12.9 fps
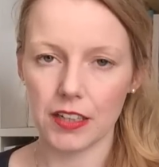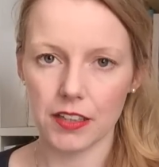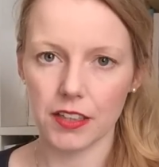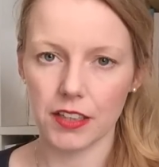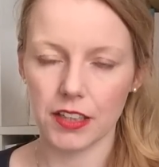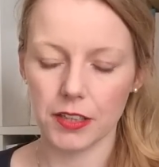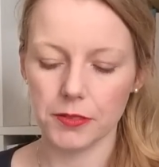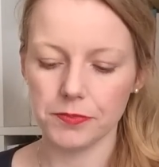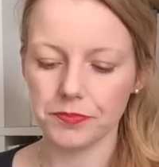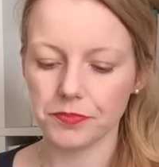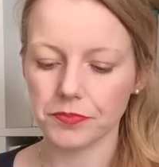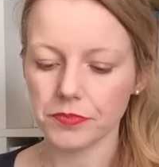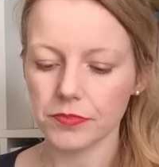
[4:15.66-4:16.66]
a year.
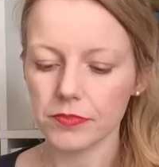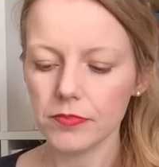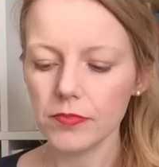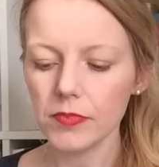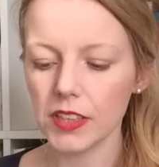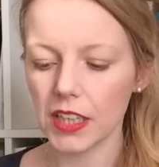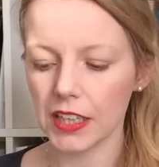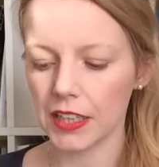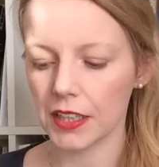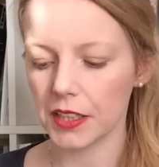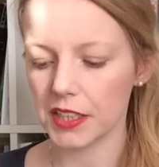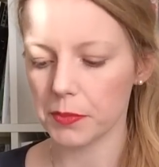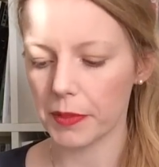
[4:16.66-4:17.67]

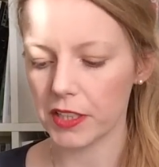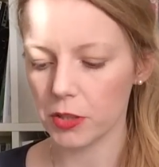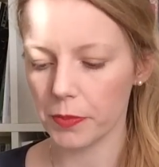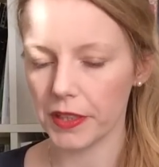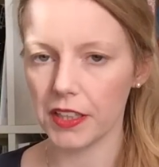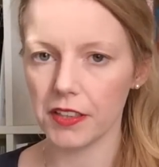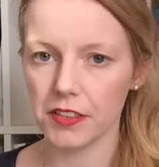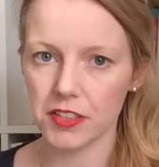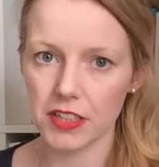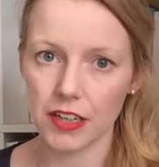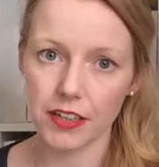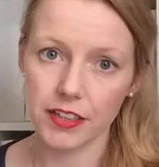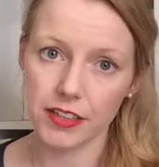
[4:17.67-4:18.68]
It's meant to be
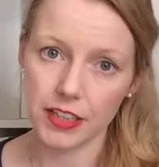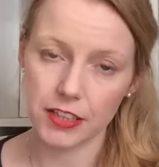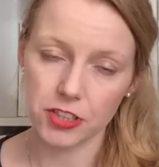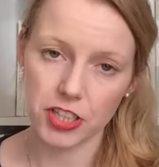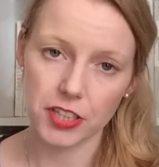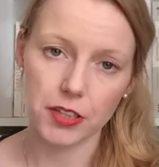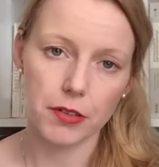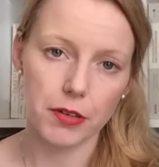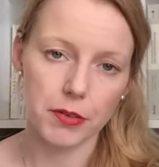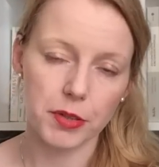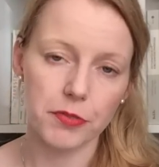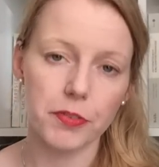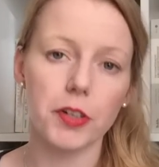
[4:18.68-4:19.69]
started at
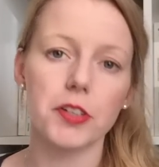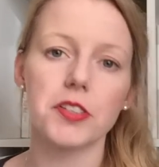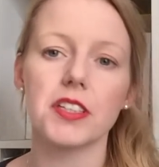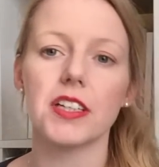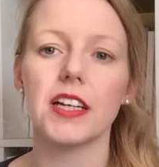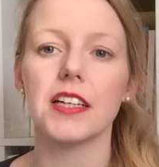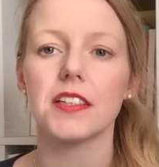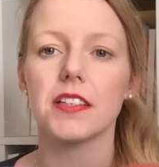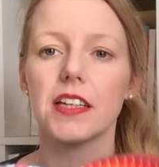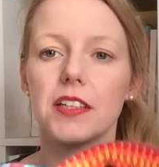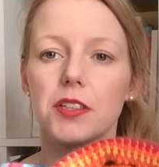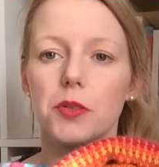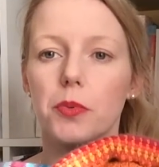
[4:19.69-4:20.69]
January 1st,
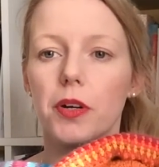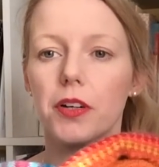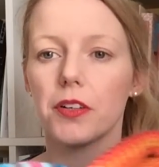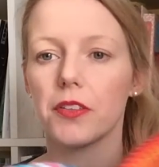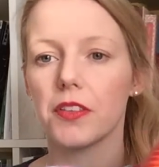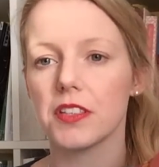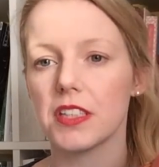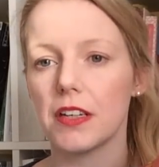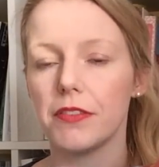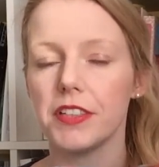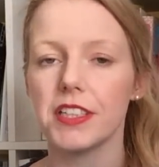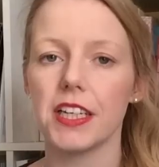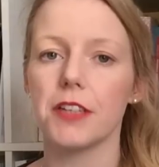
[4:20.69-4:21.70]
and you work on this
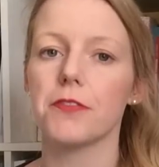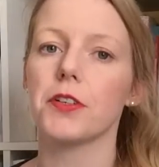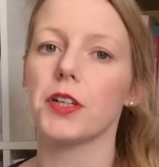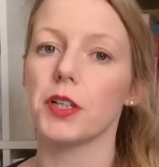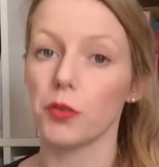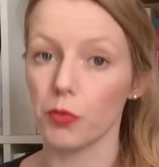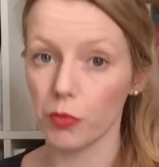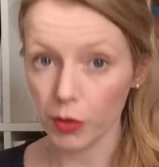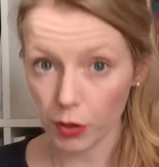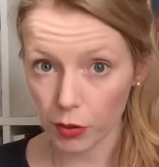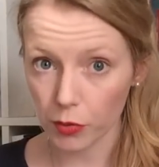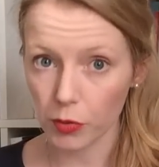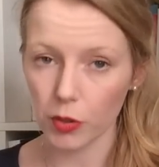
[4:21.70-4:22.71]
every day for a
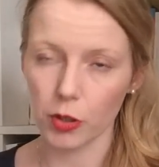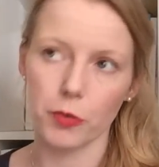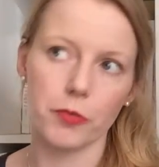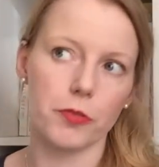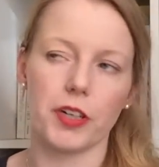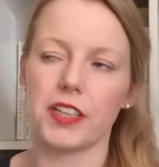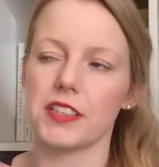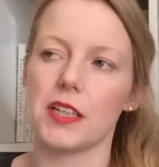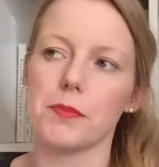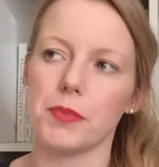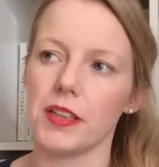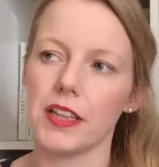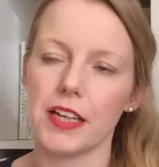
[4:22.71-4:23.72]
row of, for
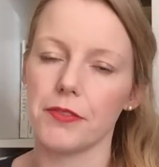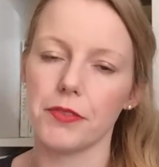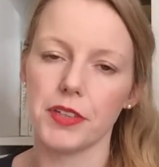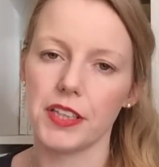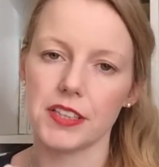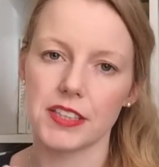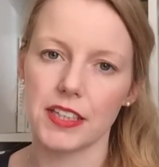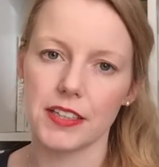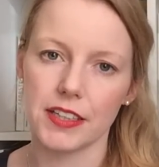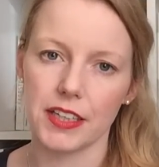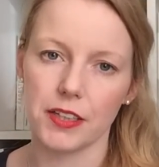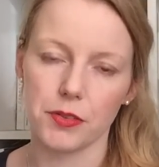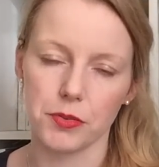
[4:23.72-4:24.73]
example, every
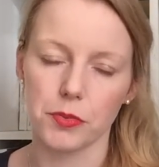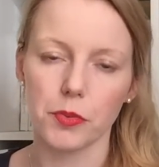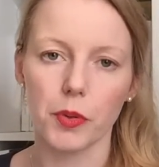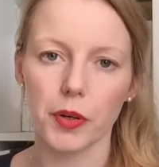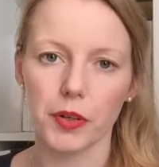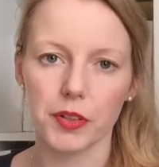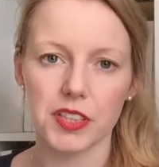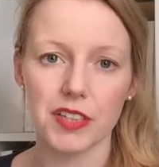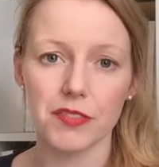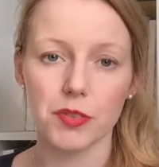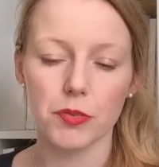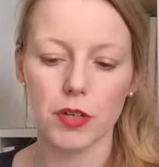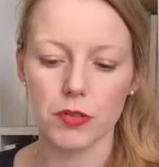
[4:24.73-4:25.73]
Sunday you work
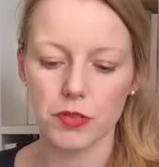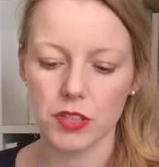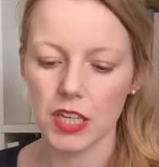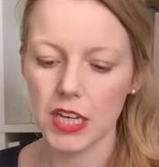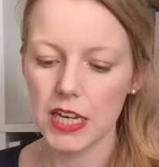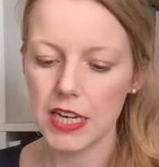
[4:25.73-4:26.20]
7 rows.